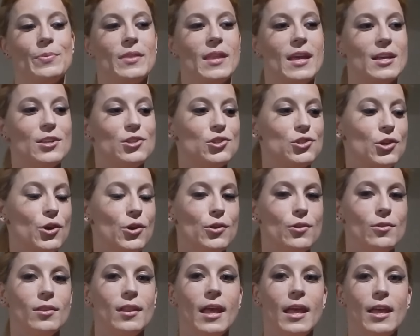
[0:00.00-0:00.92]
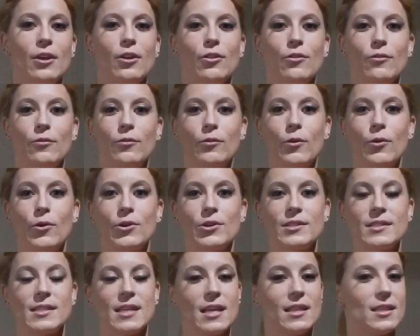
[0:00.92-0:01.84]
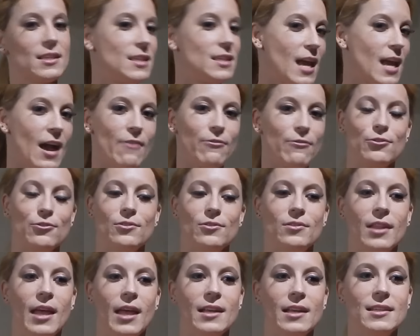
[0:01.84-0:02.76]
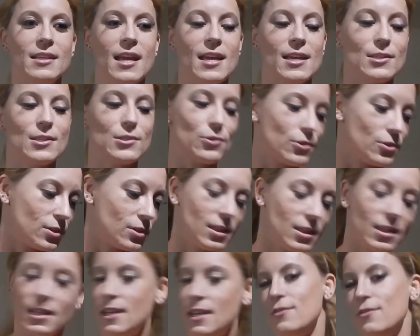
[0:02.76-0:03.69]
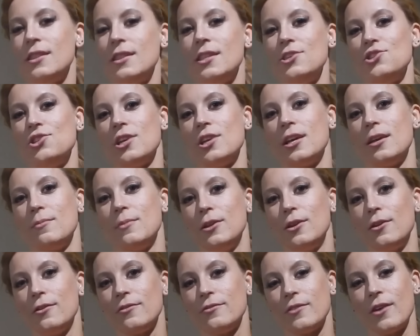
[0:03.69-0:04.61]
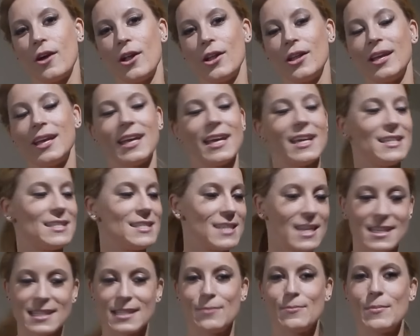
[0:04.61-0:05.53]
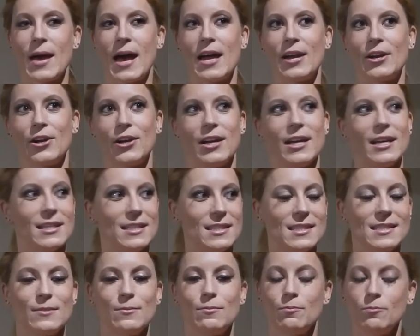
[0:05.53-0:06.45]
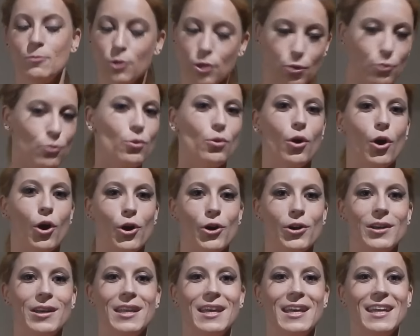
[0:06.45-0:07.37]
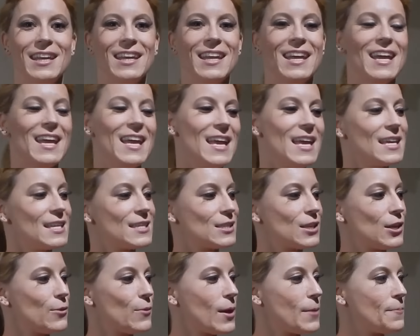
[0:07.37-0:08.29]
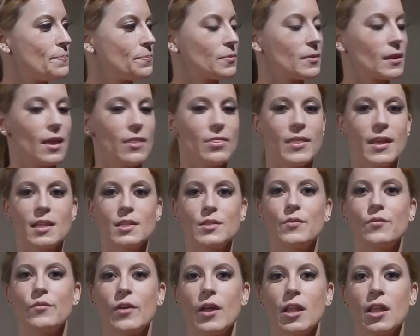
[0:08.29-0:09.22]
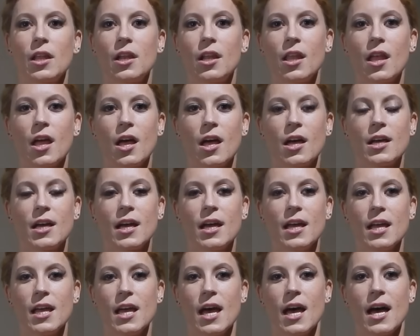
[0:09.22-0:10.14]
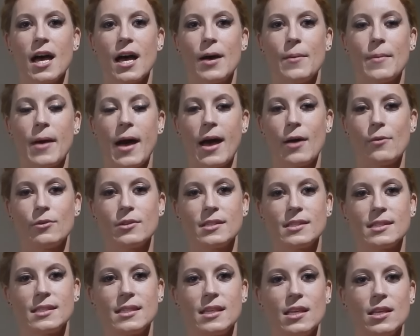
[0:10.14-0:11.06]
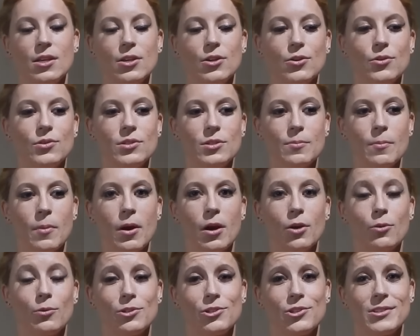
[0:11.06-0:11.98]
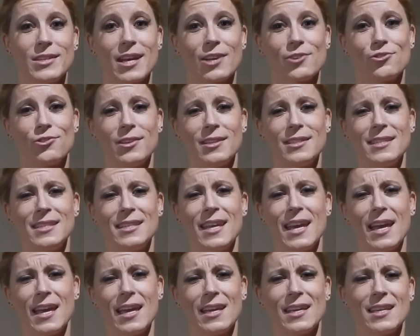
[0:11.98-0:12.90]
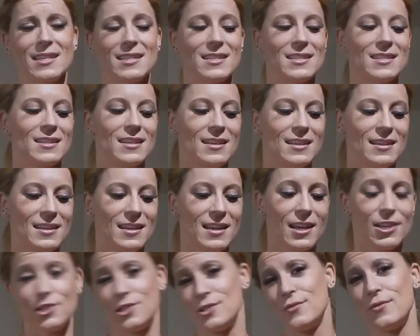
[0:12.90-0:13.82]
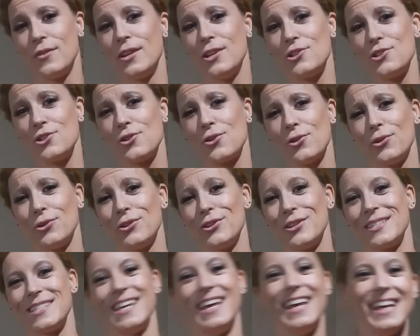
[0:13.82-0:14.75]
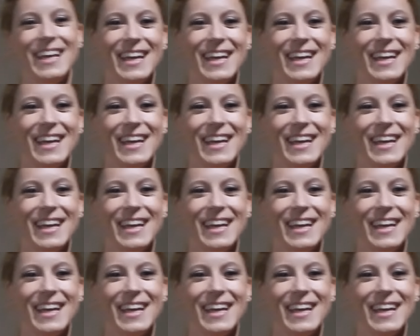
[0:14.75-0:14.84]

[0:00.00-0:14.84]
that show you laying on the floor saying the day after leg days or leaving the gym and you're falling. It doesn't matter. It's, you earned it. So anyway, thanks for following along. I will see you tomorrow, which is actually today because I just finished shoulders.